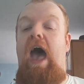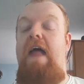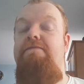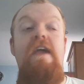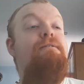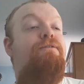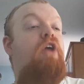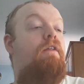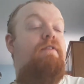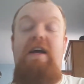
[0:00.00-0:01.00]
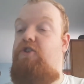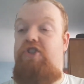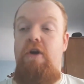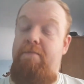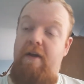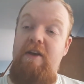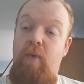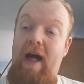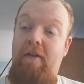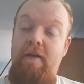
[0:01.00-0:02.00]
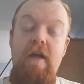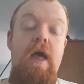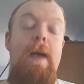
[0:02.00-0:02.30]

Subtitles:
and they've done that so bloody well.